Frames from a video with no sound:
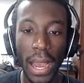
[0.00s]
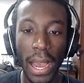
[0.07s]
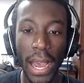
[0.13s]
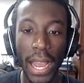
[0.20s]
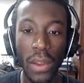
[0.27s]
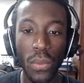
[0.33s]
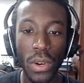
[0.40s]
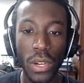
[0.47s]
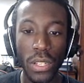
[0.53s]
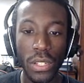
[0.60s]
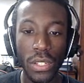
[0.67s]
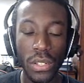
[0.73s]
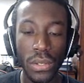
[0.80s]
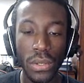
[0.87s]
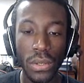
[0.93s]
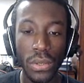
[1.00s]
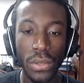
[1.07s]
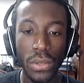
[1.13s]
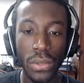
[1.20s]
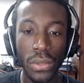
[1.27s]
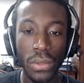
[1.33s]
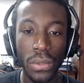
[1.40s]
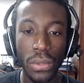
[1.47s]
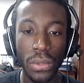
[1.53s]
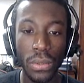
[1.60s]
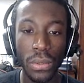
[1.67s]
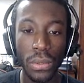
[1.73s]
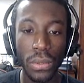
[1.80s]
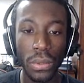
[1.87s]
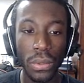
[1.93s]
I don't want
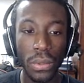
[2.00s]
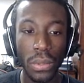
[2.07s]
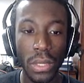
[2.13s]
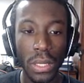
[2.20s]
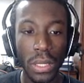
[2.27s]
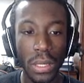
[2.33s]
to